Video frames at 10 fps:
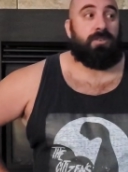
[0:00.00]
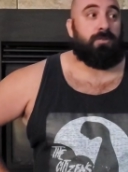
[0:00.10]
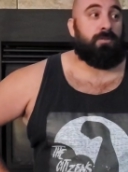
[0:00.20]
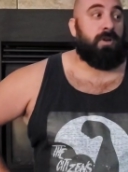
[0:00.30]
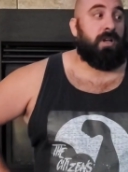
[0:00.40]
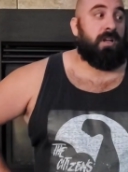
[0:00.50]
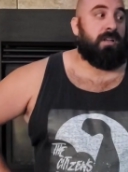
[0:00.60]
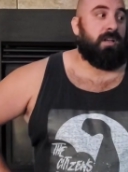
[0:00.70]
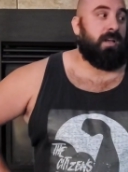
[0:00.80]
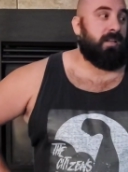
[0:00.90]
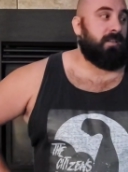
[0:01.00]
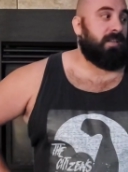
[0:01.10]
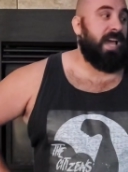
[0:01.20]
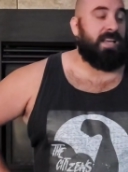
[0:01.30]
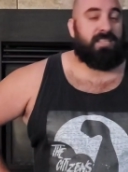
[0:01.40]
to uh,
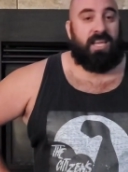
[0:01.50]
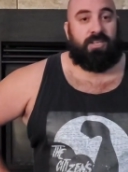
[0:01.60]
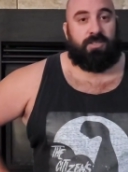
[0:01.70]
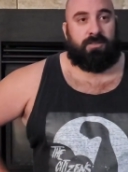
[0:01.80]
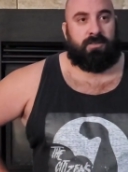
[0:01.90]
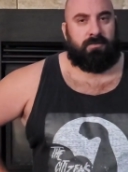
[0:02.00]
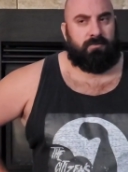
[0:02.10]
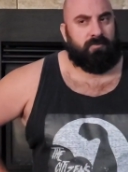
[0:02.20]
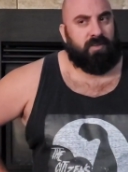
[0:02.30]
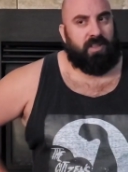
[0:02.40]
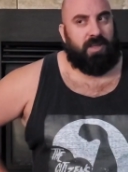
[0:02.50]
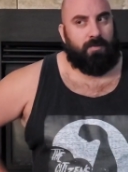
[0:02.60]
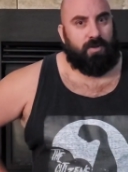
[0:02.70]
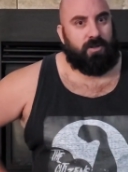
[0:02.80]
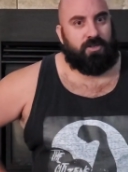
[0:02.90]
gas gauges filling
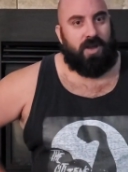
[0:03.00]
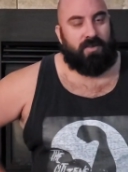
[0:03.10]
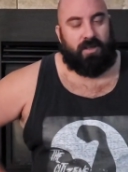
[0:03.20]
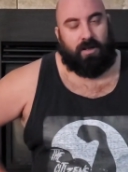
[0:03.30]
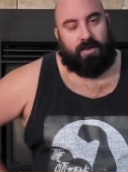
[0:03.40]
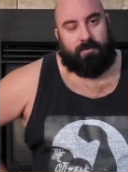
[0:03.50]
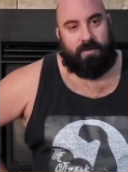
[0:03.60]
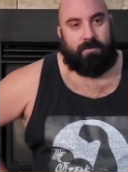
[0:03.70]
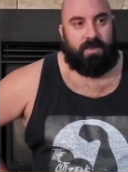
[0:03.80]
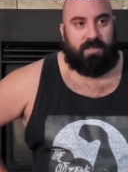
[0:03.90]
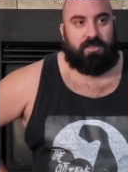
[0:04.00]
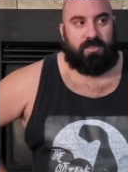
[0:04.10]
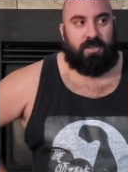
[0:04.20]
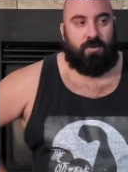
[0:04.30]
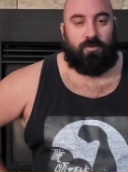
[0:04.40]
up while you're driving. Okay, maybe that's
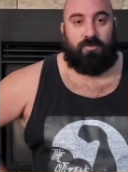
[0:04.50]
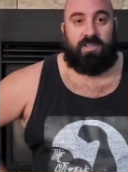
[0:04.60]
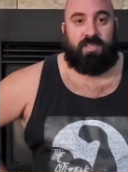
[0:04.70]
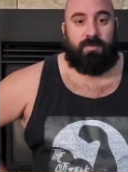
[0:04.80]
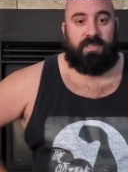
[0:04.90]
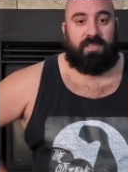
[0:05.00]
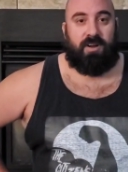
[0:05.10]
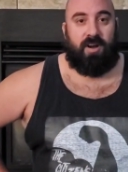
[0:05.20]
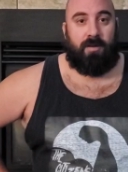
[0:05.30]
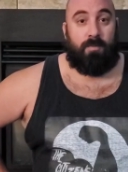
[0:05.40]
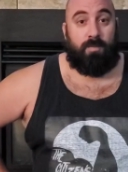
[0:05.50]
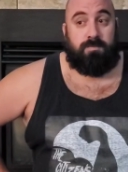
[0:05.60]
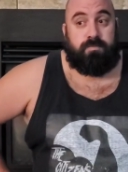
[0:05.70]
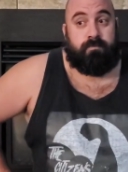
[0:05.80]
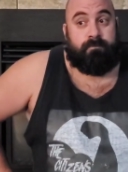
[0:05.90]
just an old rusty piece of car.
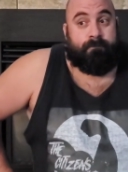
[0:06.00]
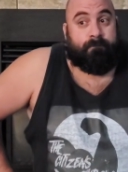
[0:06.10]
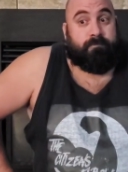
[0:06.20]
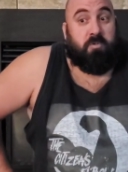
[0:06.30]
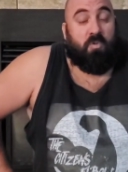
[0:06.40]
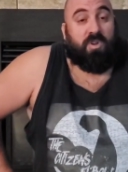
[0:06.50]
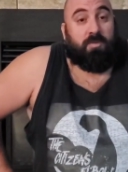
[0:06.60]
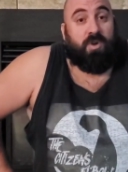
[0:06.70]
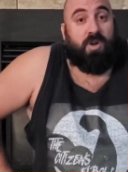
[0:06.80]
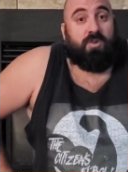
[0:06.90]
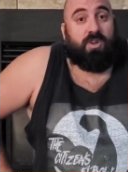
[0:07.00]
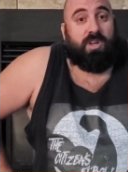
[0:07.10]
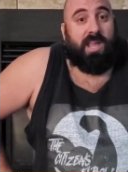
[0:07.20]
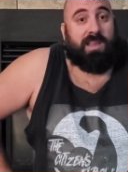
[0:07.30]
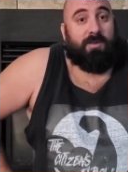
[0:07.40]
But when you're
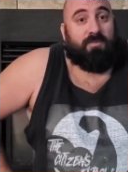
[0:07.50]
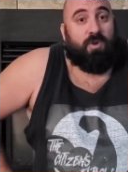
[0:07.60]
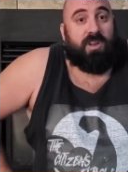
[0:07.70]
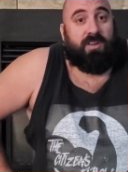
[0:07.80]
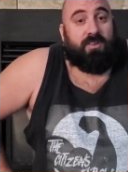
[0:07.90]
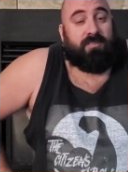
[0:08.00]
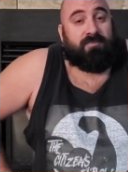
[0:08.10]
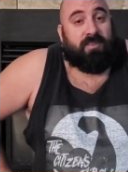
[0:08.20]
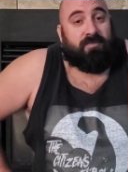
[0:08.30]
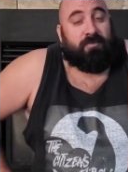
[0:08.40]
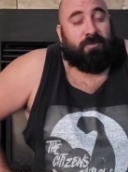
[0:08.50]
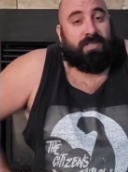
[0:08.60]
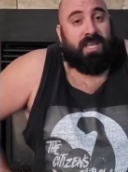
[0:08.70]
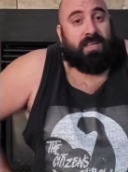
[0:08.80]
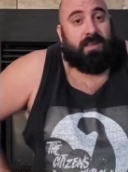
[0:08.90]
broke and you have no idea how you're going to fill the fuel
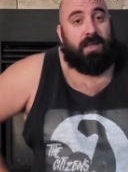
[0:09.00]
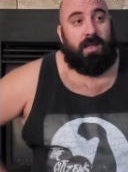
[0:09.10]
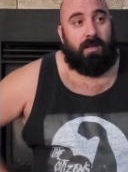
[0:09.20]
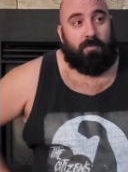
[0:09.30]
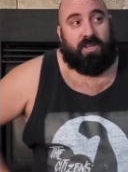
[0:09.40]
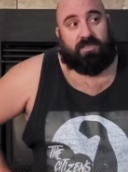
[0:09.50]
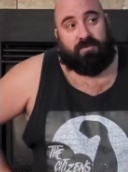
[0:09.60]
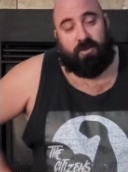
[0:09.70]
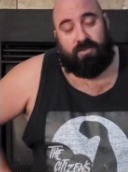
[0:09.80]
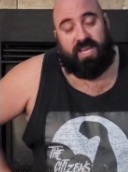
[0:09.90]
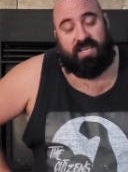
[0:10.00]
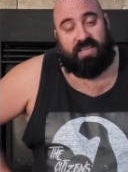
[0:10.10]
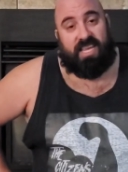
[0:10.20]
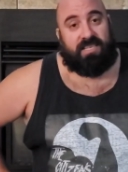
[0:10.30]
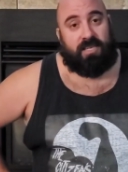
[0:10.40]
tank because the fuel tank
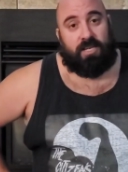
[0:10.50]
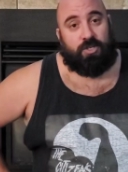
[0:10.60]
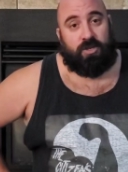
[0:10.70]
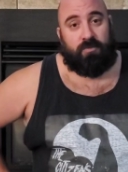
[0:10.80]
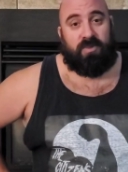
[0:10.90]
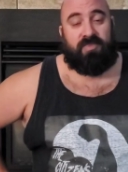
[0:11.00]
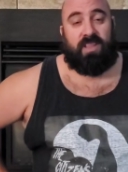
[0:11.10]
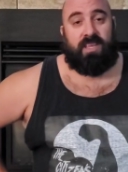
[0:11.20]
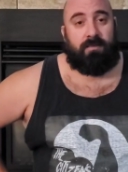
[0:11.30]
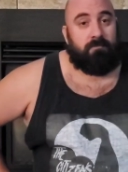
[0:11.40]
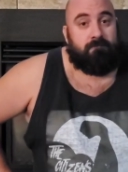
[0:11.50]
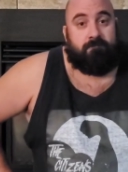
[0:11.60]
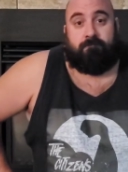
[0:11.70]
leaks and it shouldn't be filling,